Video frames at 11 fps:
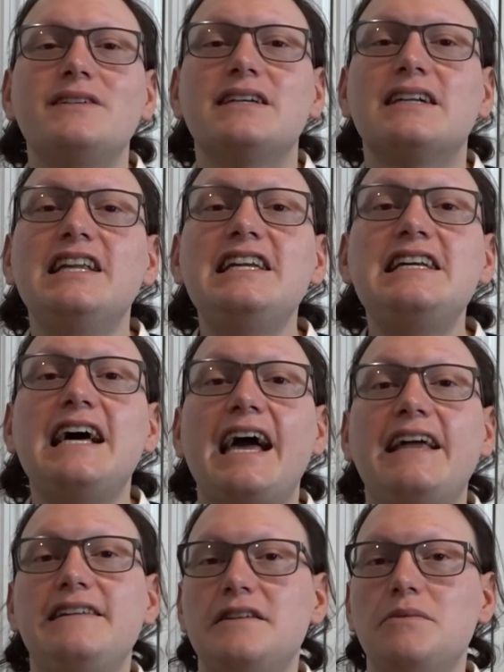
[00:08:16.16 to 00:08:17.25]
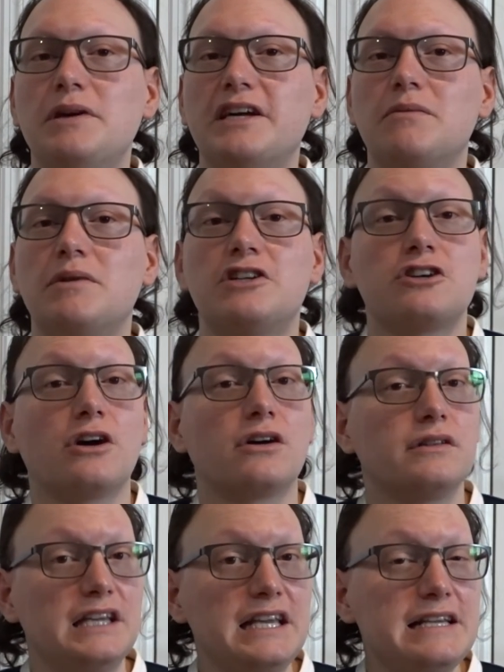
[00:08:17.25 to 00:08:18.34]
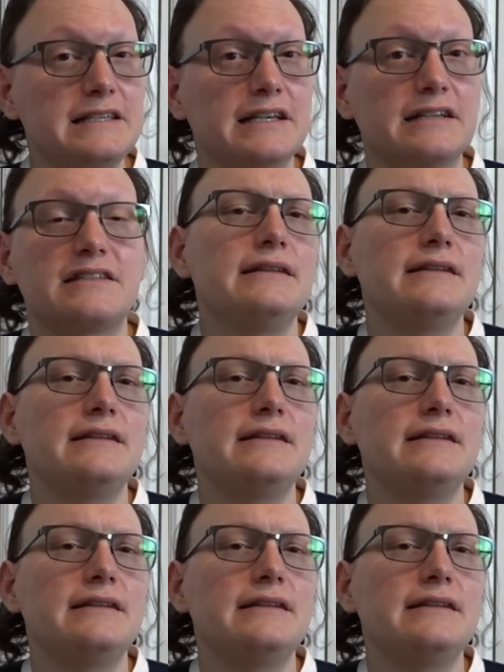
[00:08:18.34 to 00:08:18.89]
Glinda and the Wicked Witch are the easiest.